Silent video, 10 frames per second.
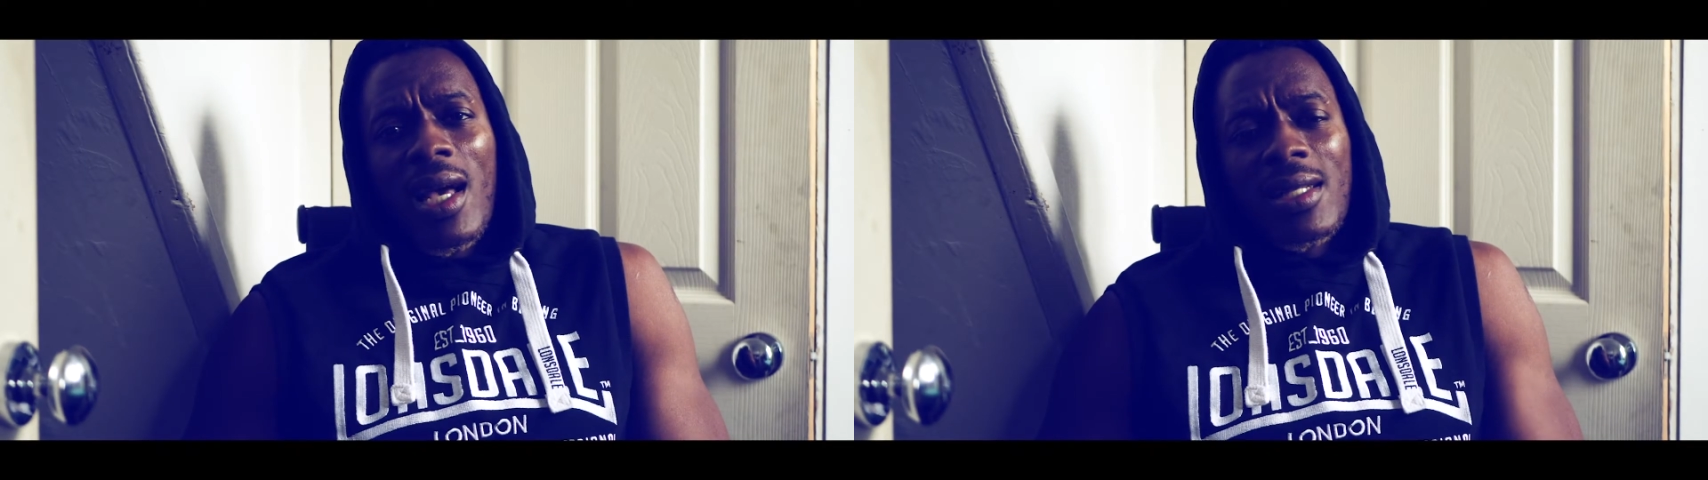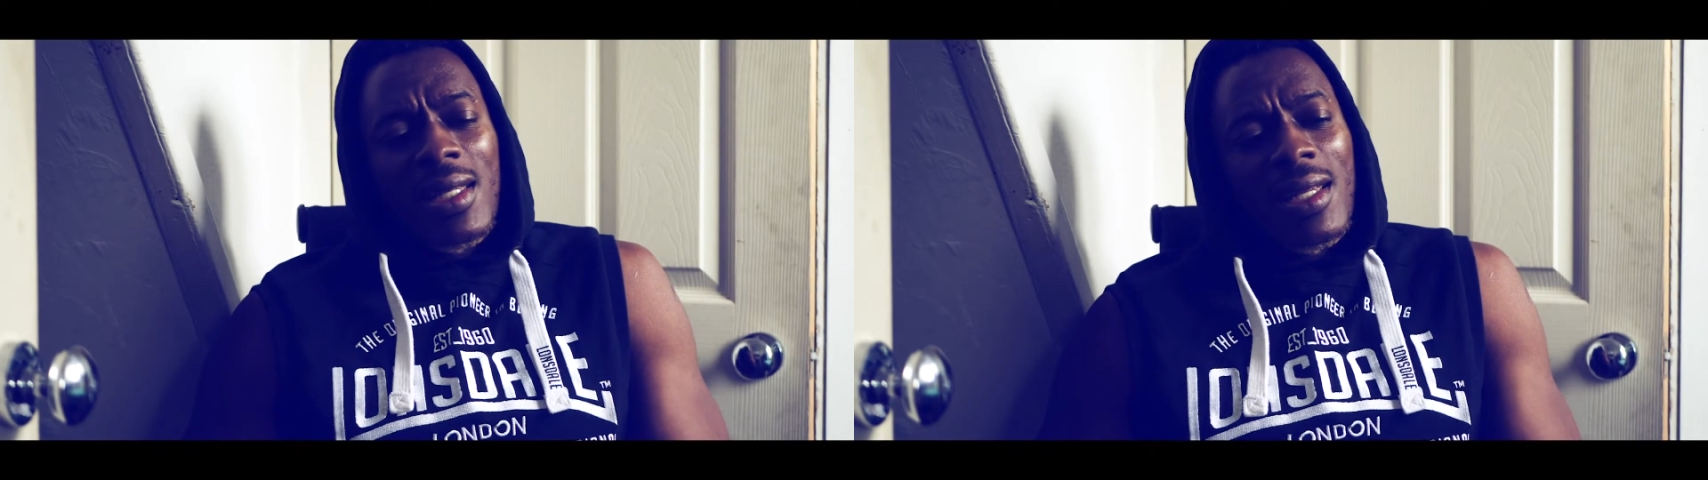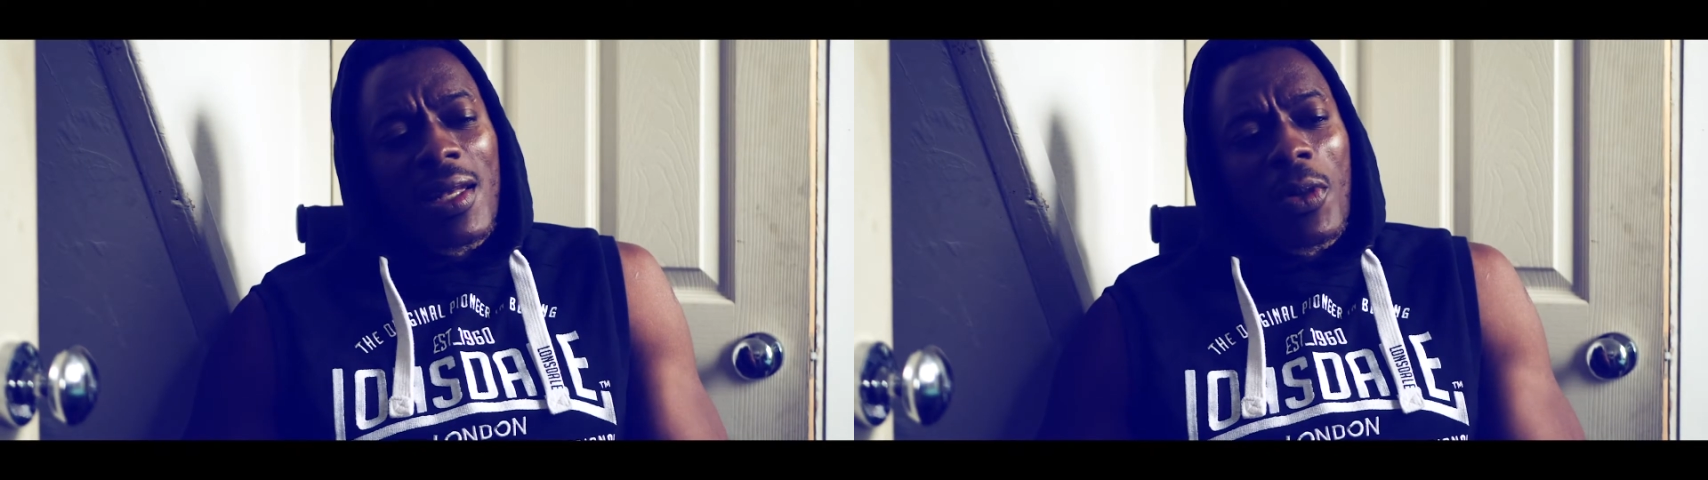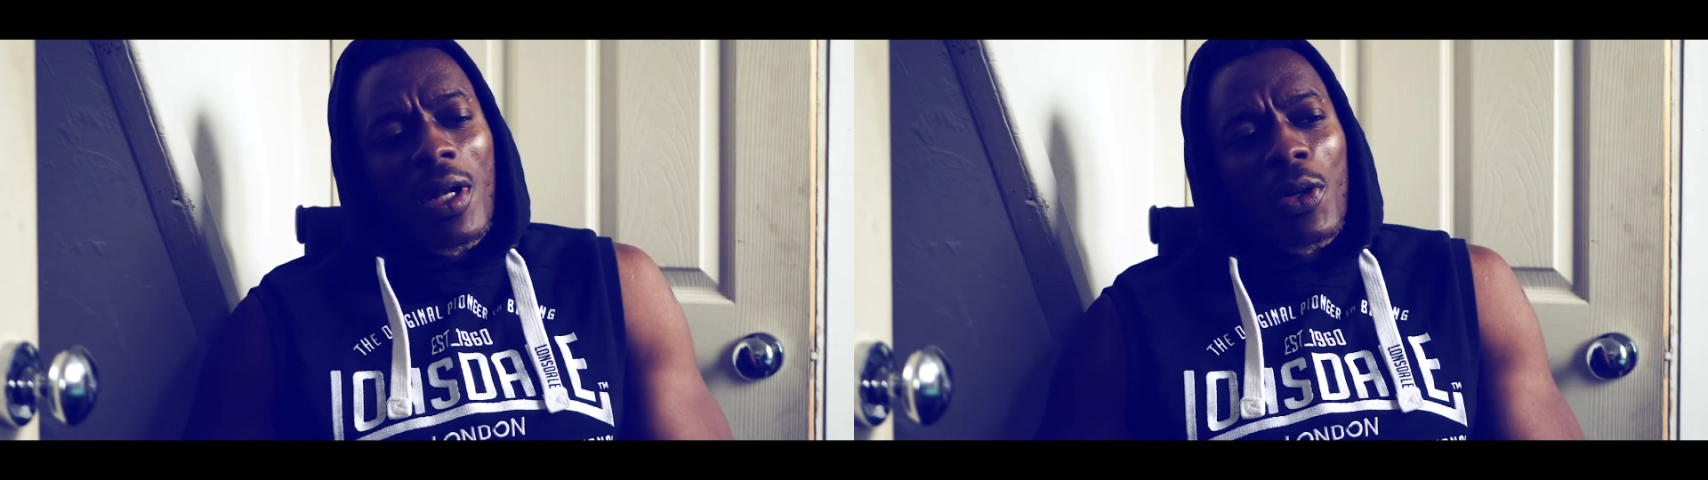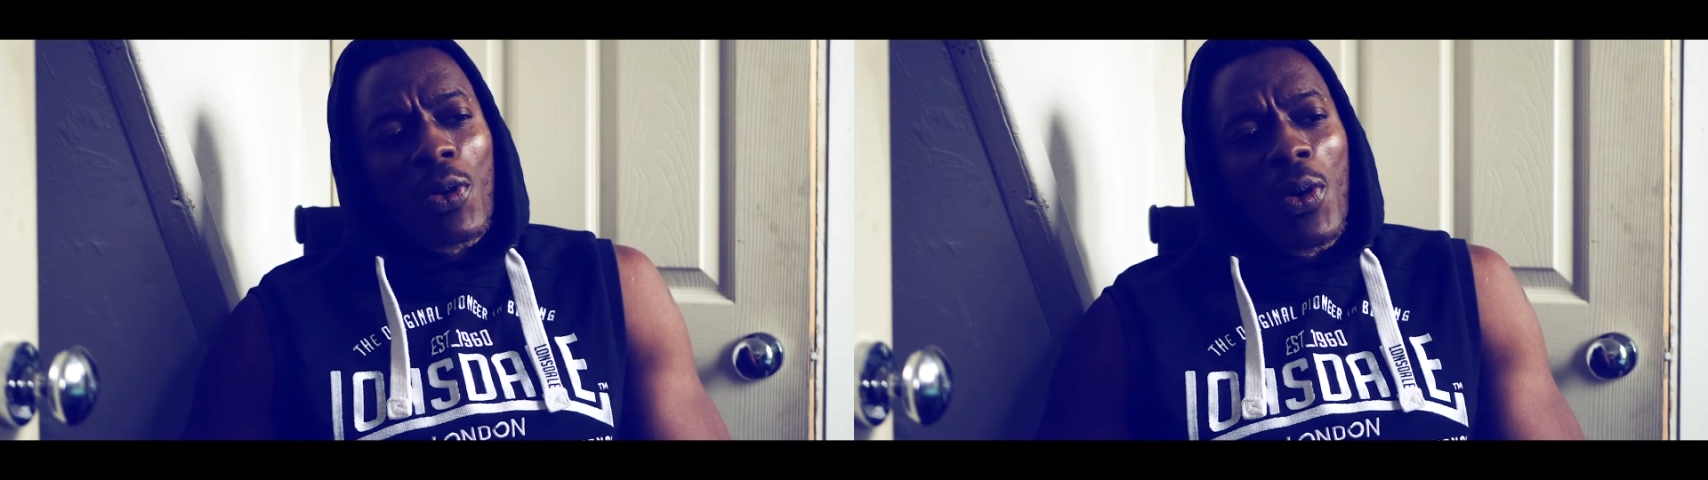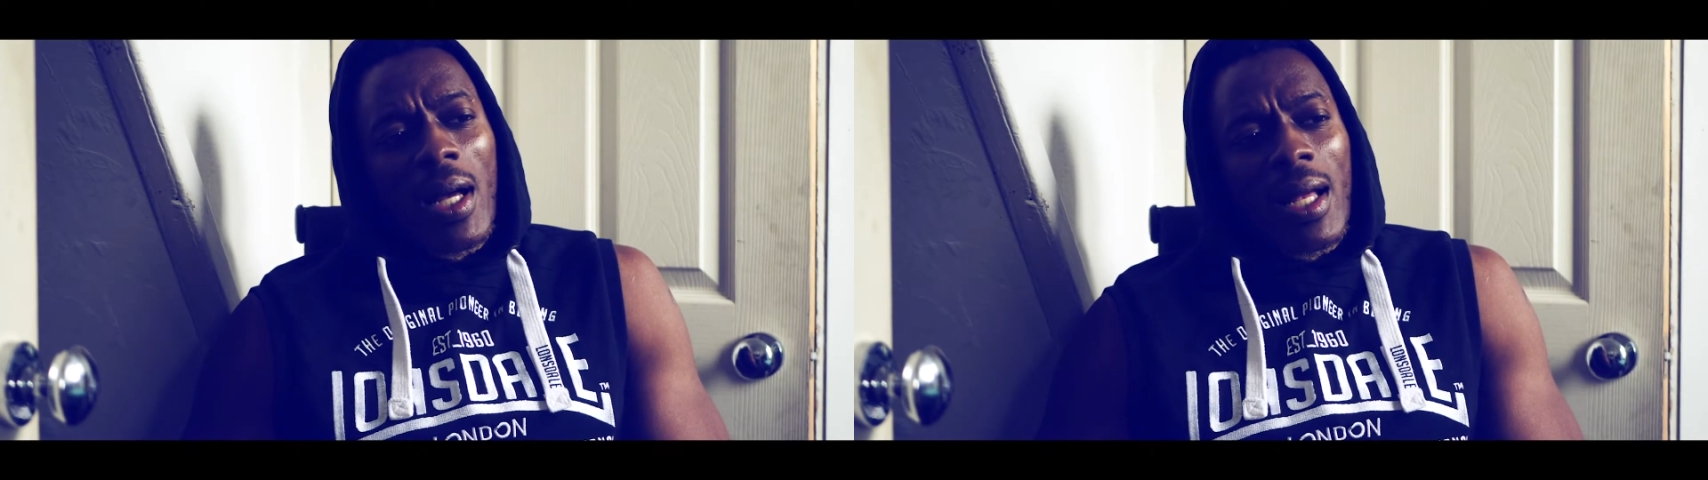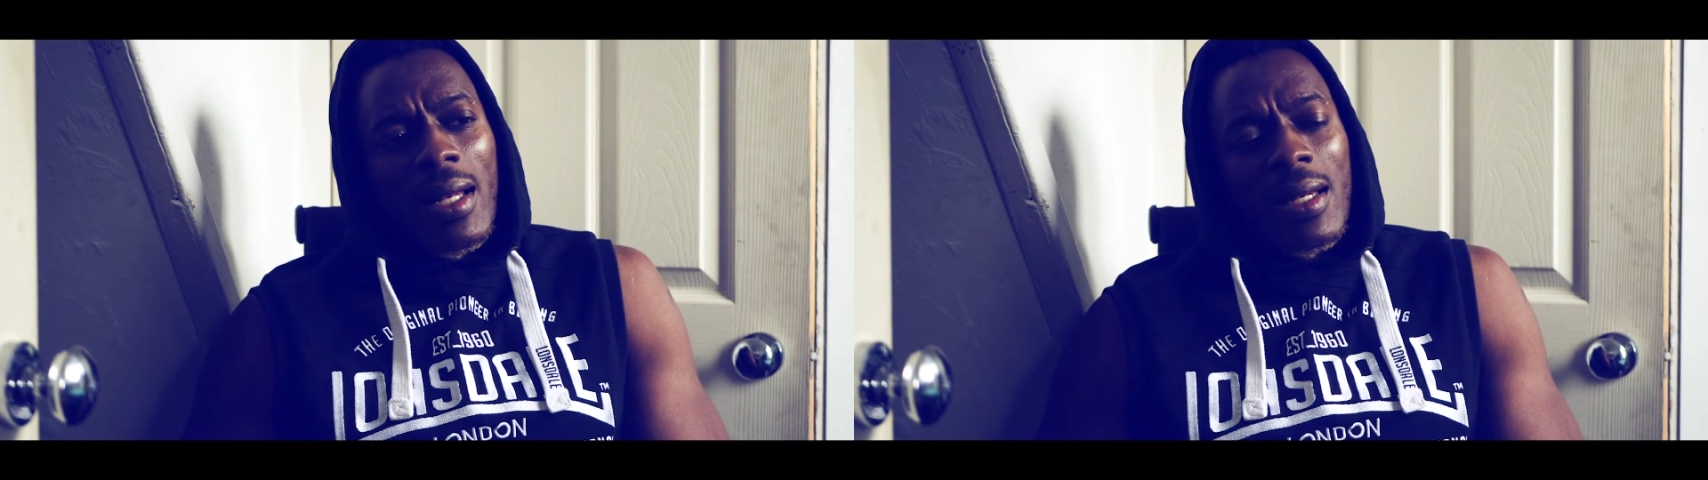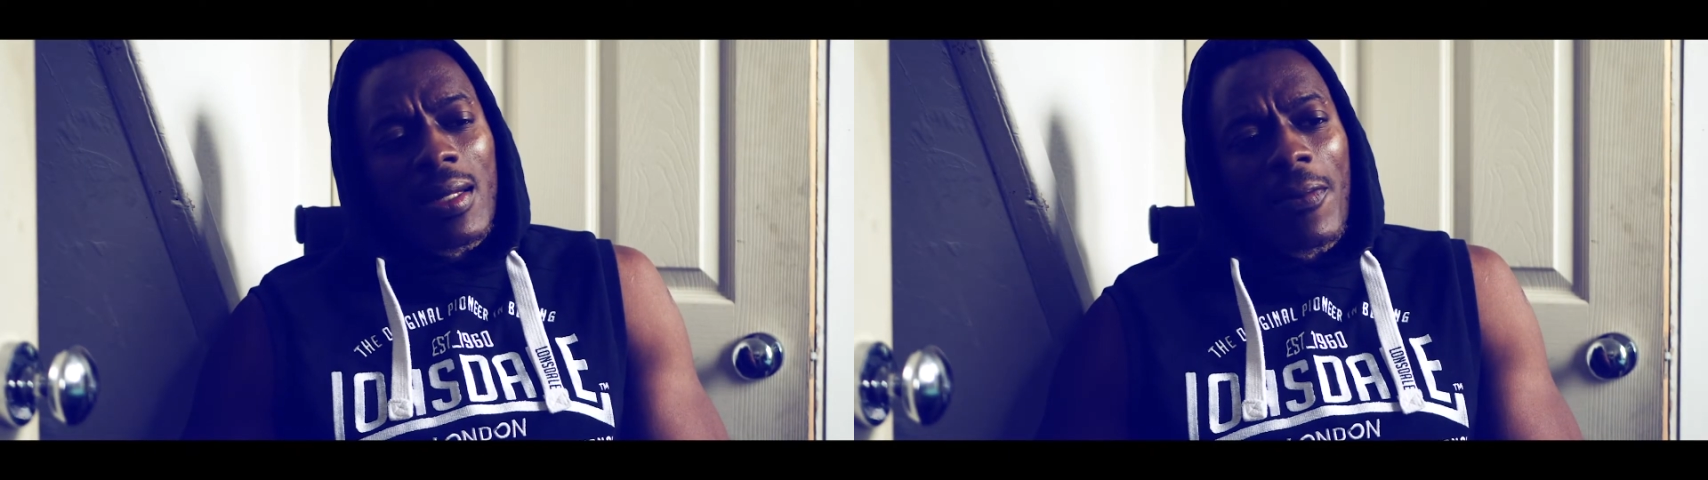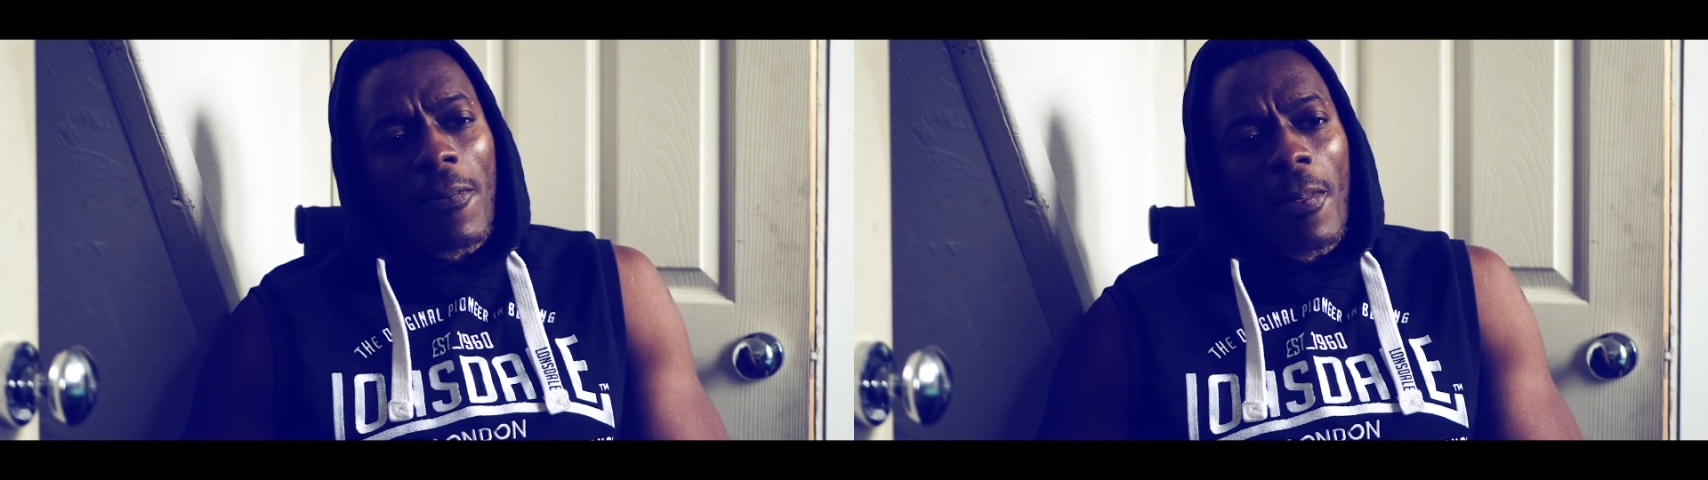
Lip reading: I seen them in LIDL and